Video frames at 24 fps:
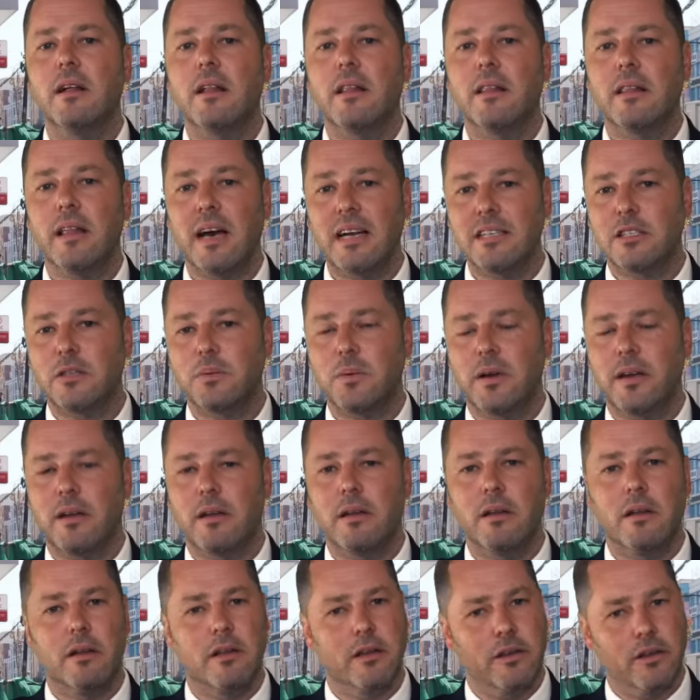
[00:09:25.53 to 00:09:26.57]
that's
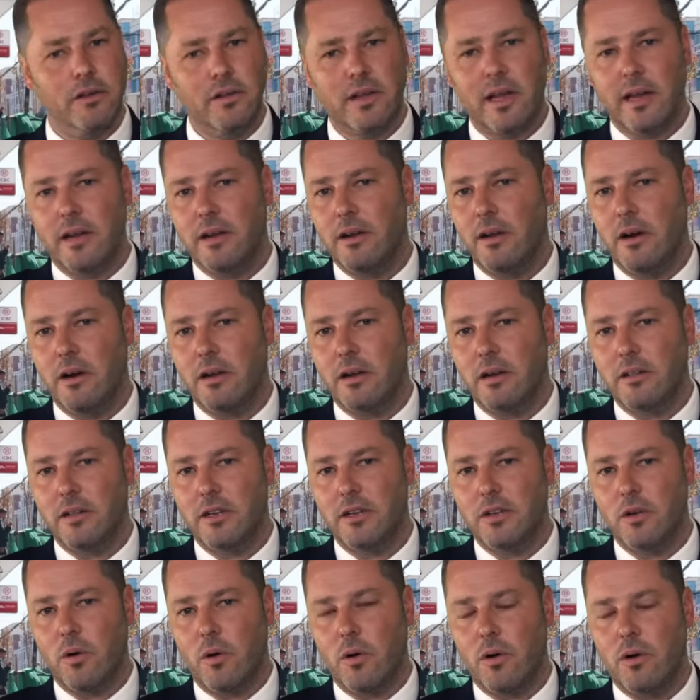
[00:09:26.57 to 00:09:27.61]
when you'll get a knock on the
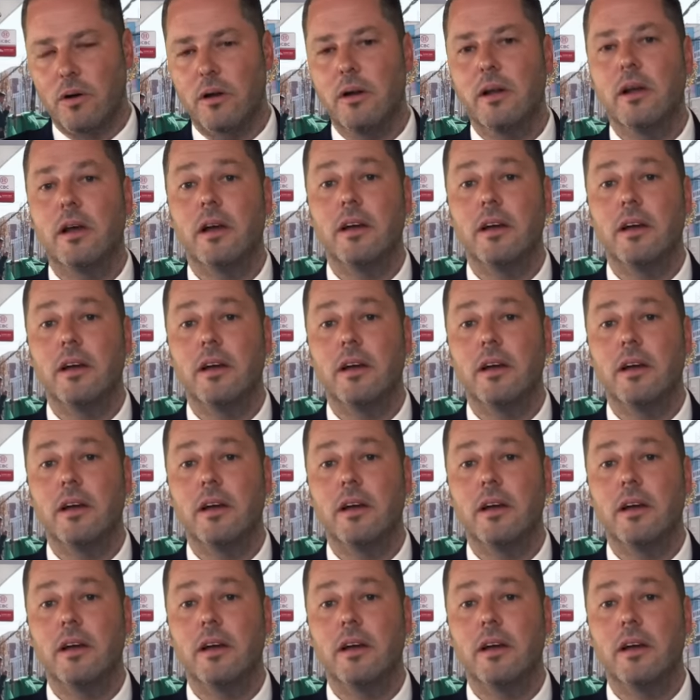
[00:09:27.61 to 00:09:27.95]
door,